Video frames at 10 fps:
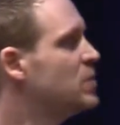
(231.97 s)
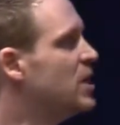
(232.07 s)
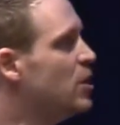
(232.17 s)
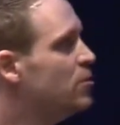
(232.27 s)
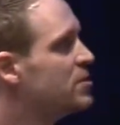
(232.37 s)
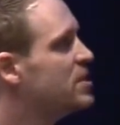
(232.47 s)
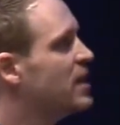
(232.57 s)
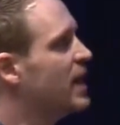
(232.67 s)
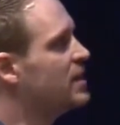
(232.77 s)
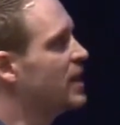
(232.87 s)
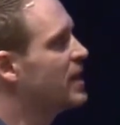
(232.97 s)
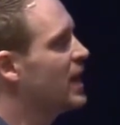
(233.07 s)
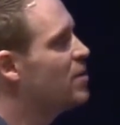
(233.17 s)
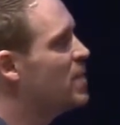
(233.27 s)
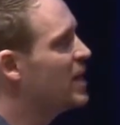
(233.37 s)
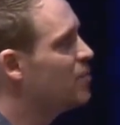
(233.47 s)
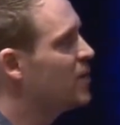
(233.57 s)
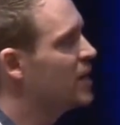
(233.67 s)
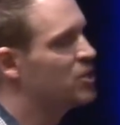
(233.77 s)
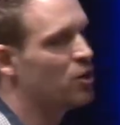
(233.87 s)
elucidate and get a better
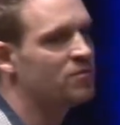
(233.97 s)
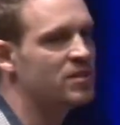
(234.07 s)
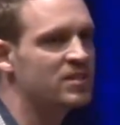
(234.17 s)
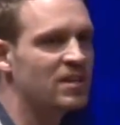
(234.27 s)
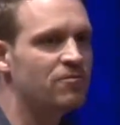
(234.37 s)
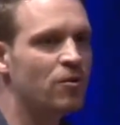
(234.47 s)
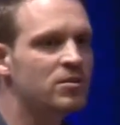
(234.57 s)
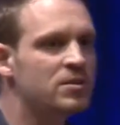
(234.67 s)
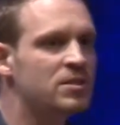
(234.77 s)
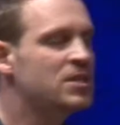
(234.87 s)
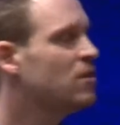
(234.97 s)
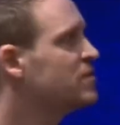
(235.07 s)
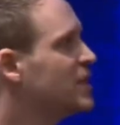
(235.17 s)
picture of this diversity of